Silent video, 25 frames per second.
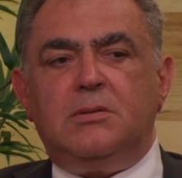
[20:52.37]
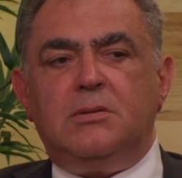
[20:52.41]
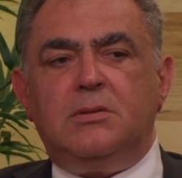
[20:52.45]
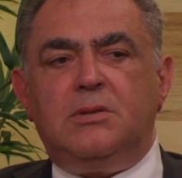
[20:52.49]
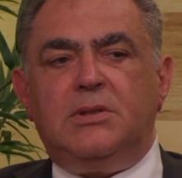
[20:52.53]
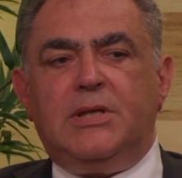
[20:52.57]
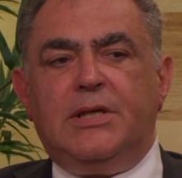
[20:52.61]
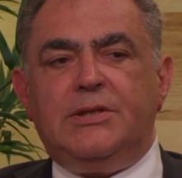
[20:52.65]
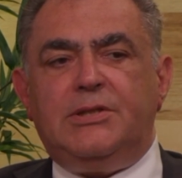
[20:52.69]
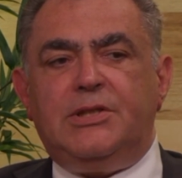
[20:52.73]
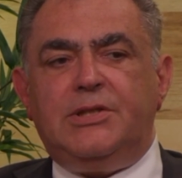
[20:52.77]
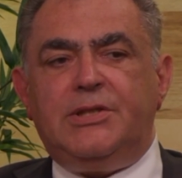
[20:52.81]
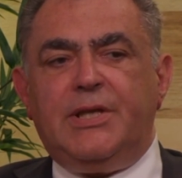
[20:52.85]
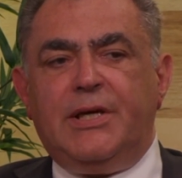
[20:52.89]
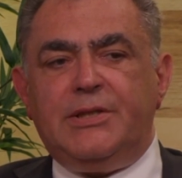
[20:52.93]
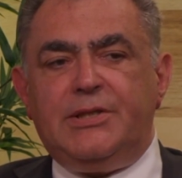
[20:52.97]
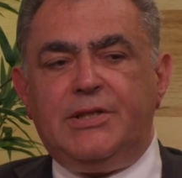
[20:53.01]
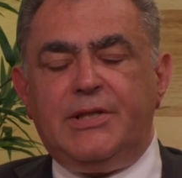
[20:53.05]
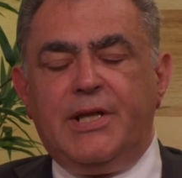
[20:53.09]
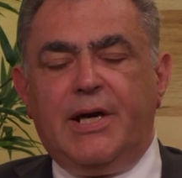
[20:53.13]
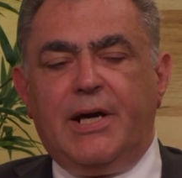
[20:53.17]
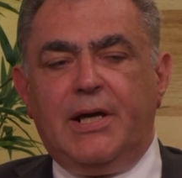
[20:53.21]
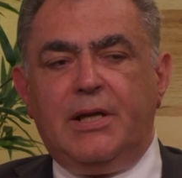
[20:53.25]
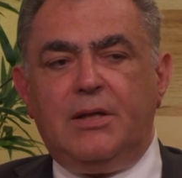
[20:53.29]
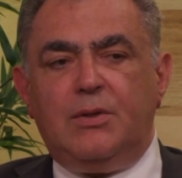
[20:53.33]

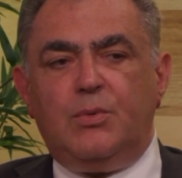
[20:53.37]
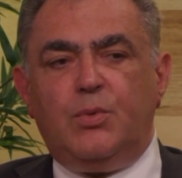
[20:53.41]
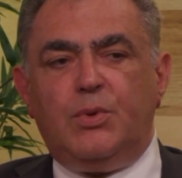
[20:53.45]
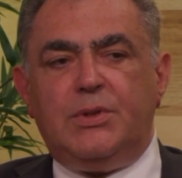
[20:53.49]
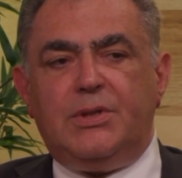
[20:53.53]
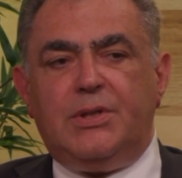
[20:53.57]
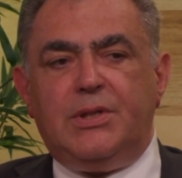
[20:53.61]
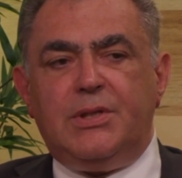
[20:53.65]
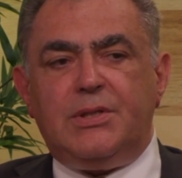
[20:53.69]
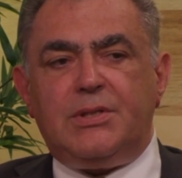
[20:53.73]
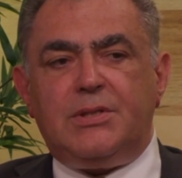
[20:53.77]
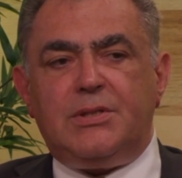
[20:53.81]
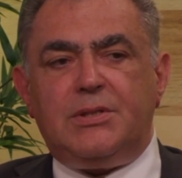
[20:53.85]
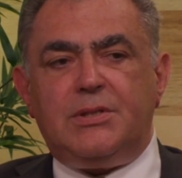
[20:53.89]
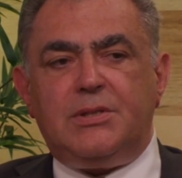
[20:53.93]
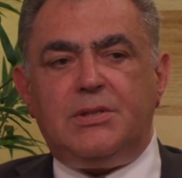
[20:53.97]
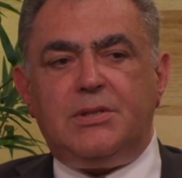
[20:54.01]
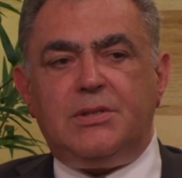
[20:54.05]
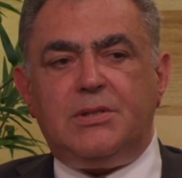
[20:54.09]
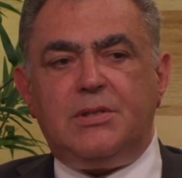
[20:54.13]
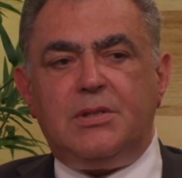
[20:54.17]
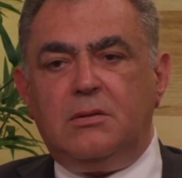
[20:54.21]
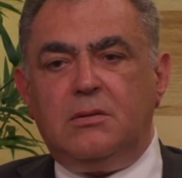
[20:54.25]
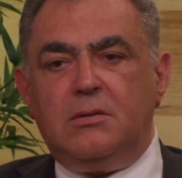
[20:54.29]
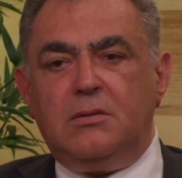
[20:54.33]
1999 with
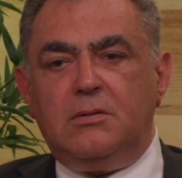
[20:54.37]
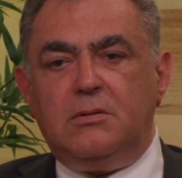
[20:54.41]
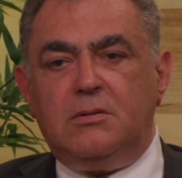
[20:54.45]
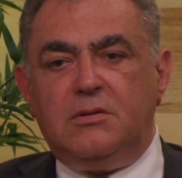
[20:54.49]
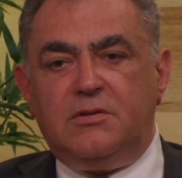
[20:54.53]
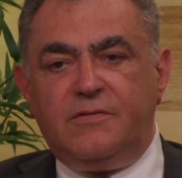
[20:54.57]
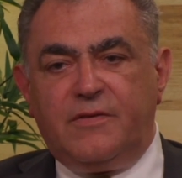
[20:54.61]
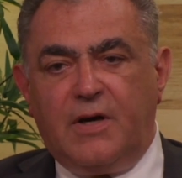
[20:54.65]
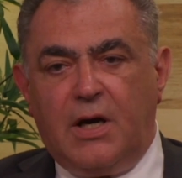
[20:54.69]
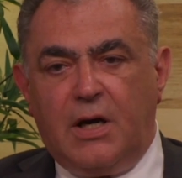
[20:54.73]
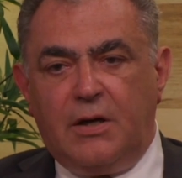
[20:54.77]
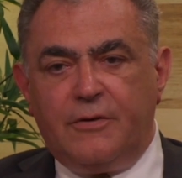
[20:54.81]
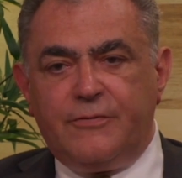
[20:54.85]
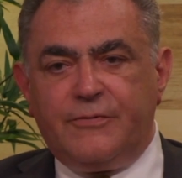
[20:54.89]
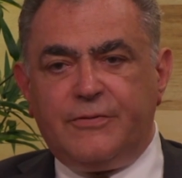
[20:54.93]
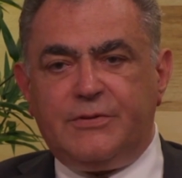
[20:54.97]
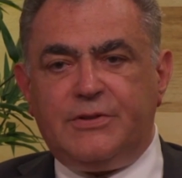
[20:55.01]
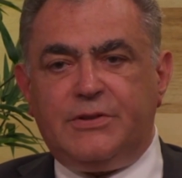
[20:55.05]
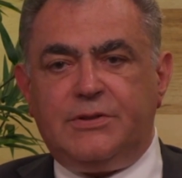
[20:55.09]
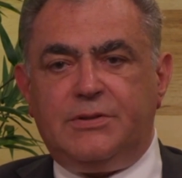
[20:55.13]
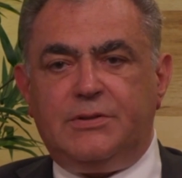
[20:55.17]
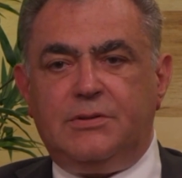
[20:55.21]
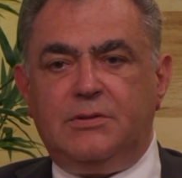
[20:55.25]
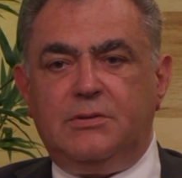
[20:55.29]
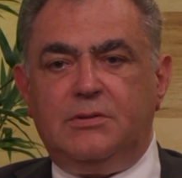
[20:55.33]
this
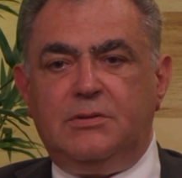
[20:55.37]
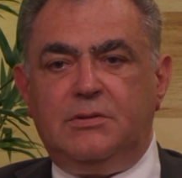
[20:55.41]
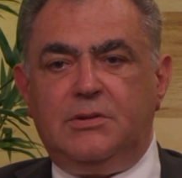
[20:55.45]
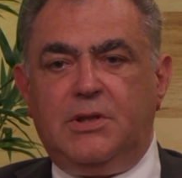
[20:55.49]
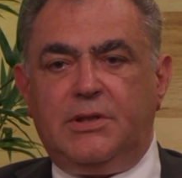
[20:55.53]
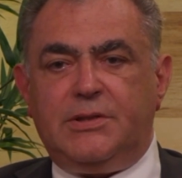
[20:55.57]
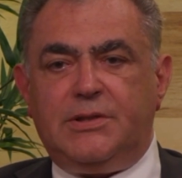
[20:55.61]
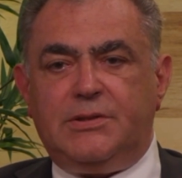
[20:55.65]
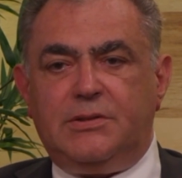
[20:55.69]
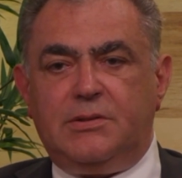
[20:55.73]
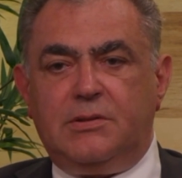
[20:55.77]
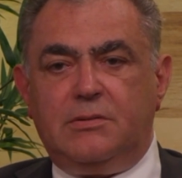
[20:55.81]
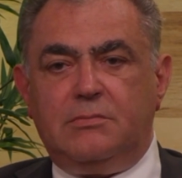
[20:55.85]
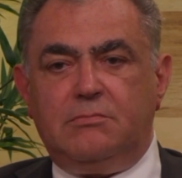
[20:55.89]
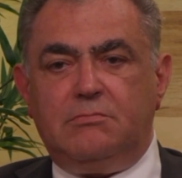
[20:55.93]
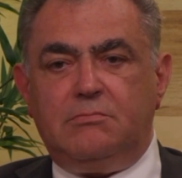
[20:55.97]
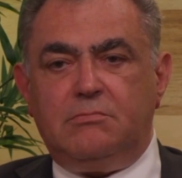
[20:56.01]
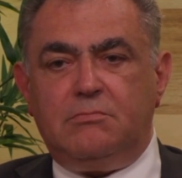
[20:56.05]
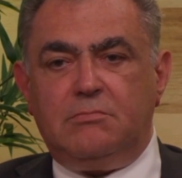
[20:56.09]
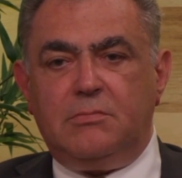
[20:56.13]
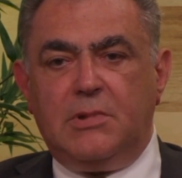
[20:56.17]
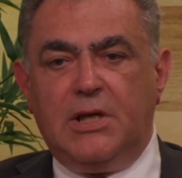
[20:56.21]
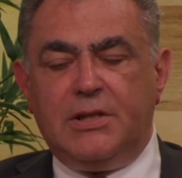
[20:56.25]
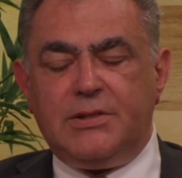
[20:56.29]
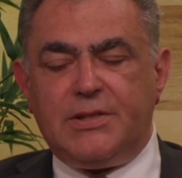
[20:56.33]
draft that,
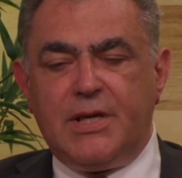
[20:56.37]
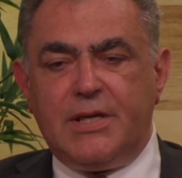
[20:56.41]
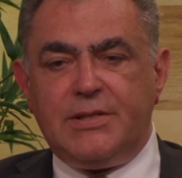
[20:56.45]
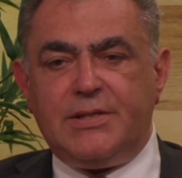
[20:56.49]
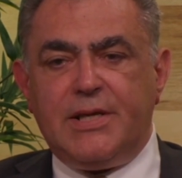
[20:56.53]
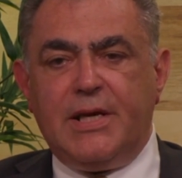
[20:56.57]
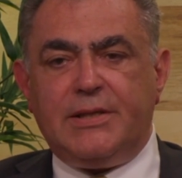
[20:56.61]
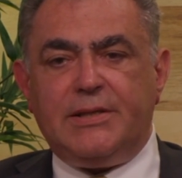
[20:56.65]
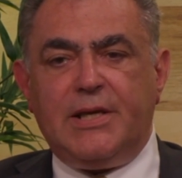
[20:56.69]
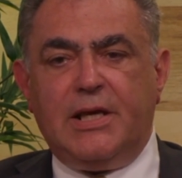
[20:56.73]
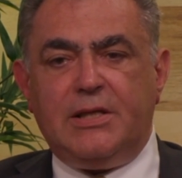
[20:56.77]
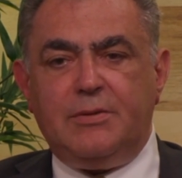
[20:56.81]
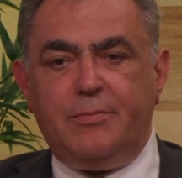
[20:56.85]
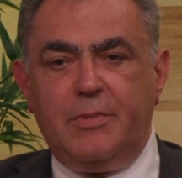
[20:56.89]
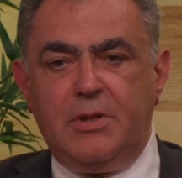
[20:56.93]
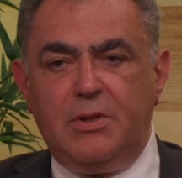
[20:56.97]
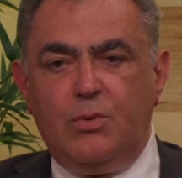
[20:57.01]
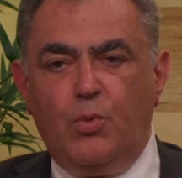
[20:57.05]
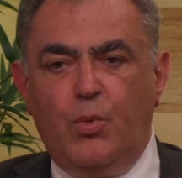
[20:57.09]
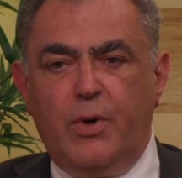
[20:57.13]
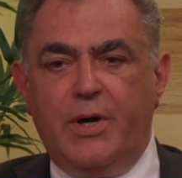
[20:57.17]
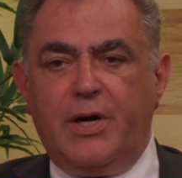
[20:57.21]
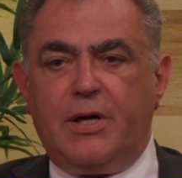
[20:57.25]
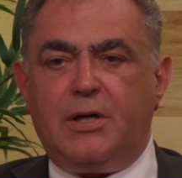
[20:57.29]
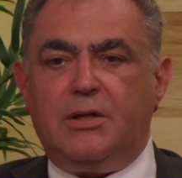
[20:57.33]
as I said, had been
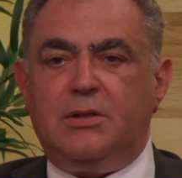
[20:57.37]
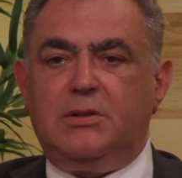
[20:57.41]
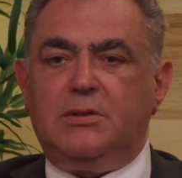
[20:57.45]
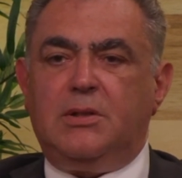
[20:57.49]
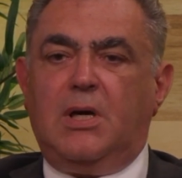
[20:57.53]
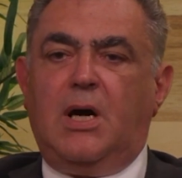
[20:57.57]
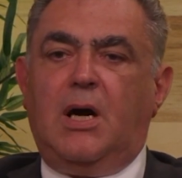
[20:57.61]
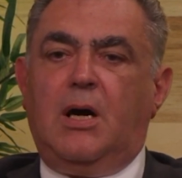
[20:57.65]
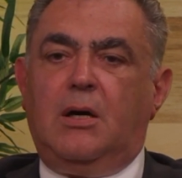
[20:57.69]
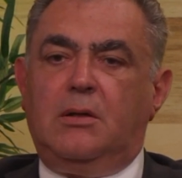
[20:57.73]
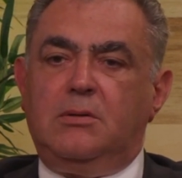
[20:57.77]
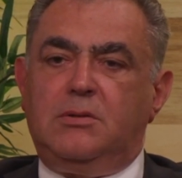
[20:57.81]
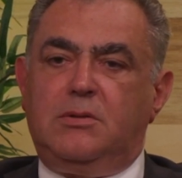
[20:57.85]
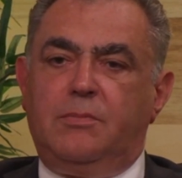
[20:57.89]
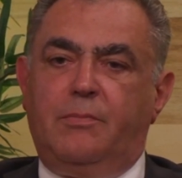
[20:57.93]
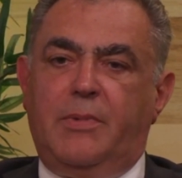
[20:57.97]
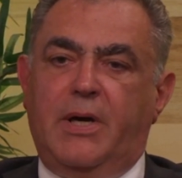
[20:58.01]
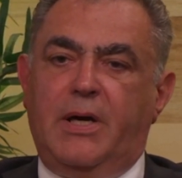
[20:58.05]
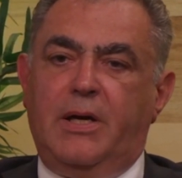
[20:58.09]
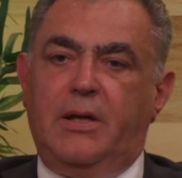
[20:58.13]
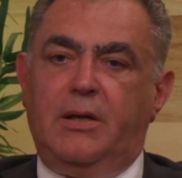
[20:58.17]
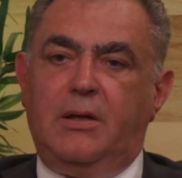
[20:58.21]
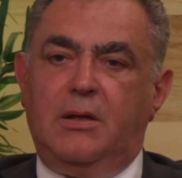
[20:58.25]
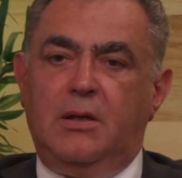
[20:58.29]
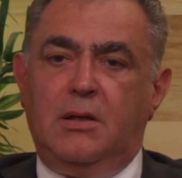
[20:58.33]
worked out
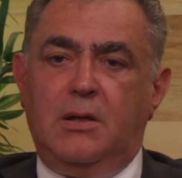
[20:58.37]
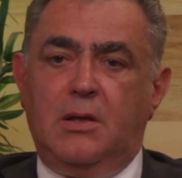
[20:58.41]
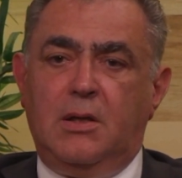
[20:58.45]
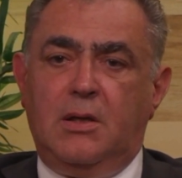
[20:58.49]
by